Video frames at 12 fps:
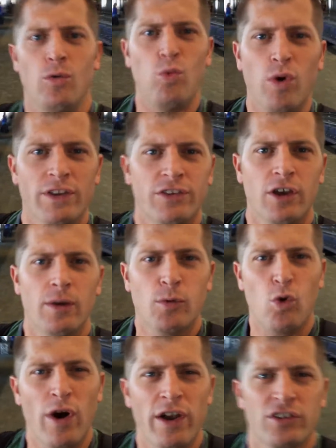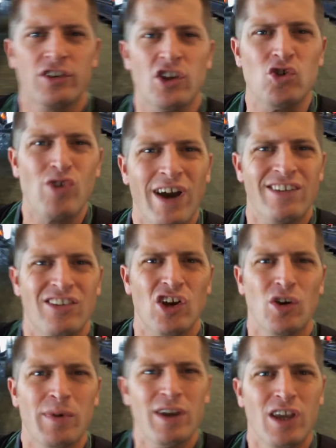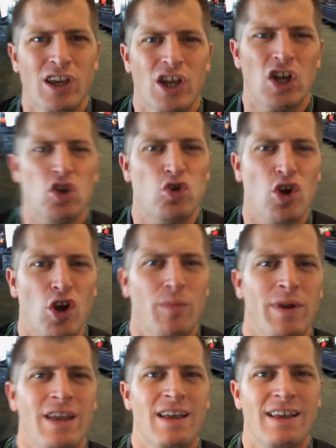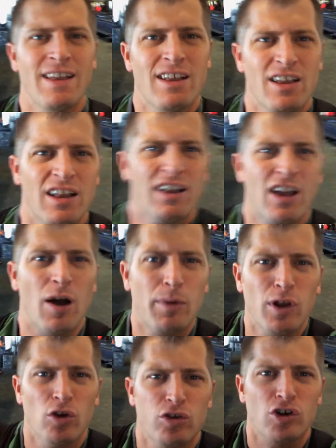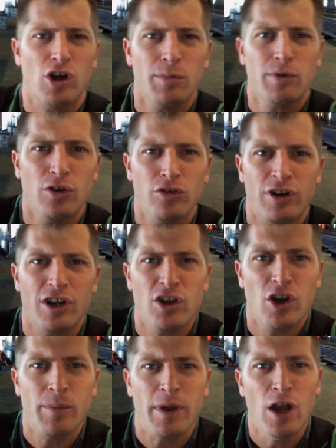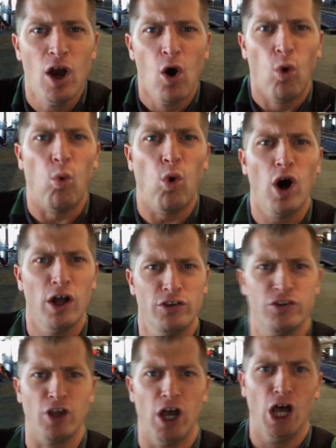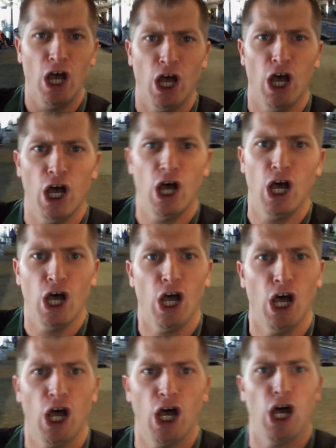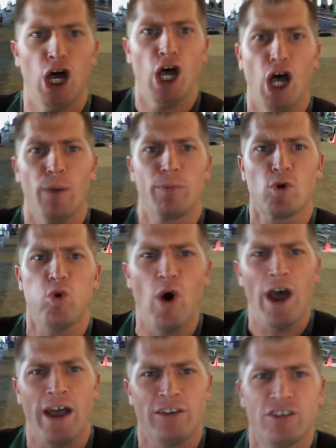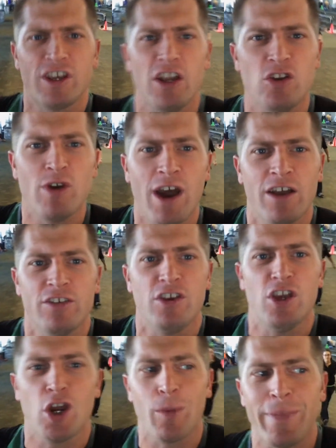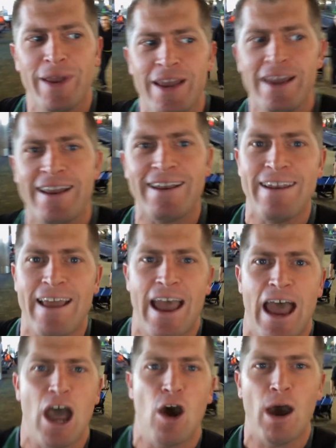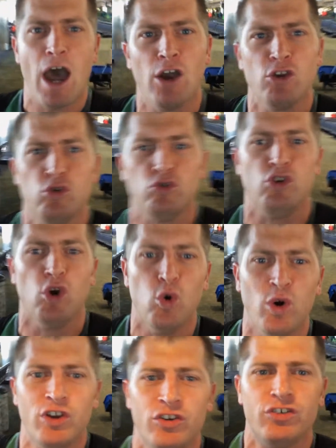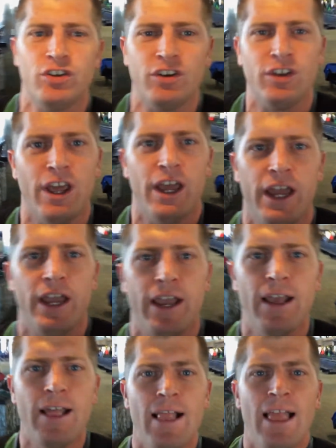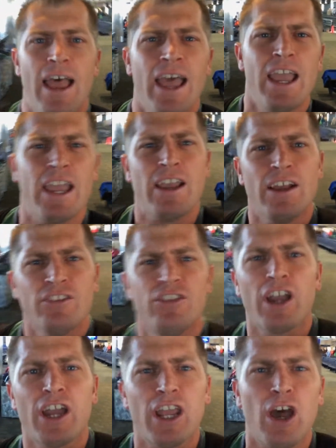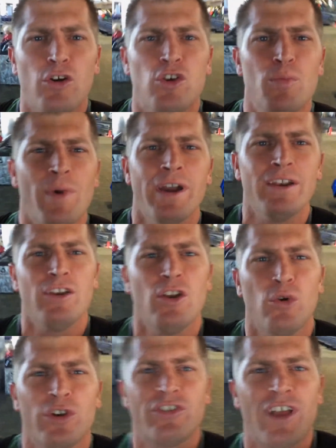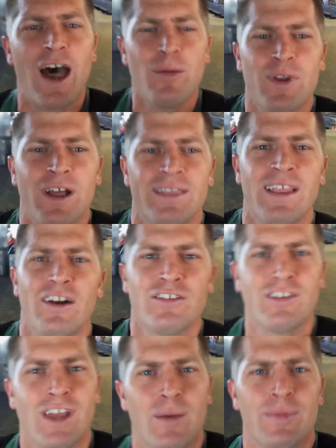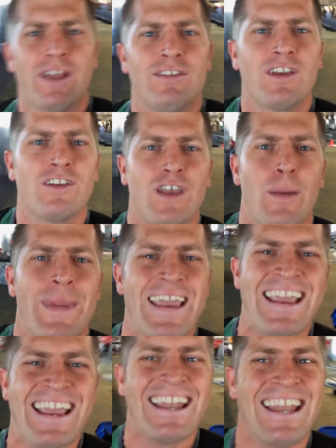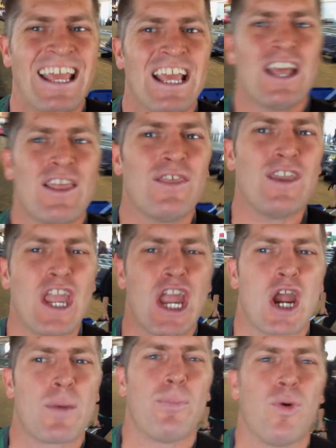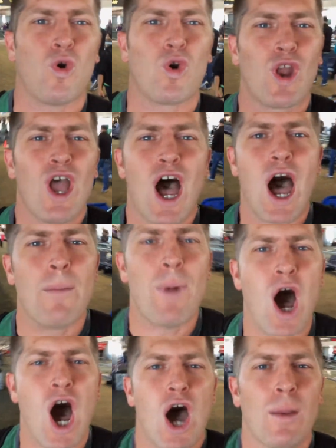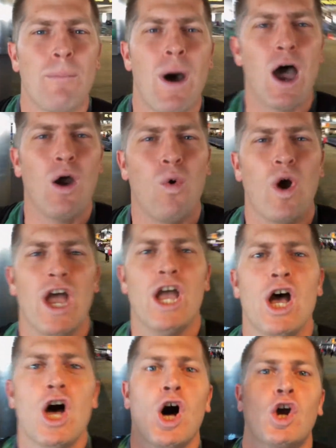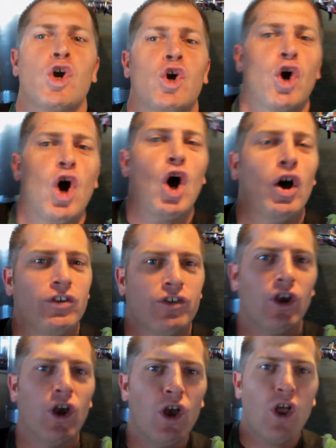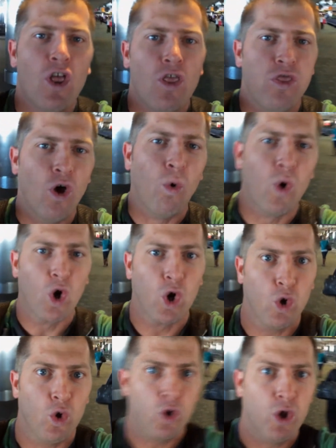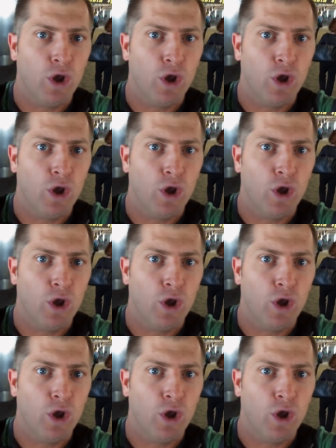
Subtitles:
What's up, Quest? Can you guys hear me? Can you hear me? Come closer, come closer. Can you hear me? What's up, Quest? Can you guys hear me now? How you doing today? Hey, check it out. You might have noticed I'm not there tonight. But that's because I'm in the airport. I'm on my way across the world.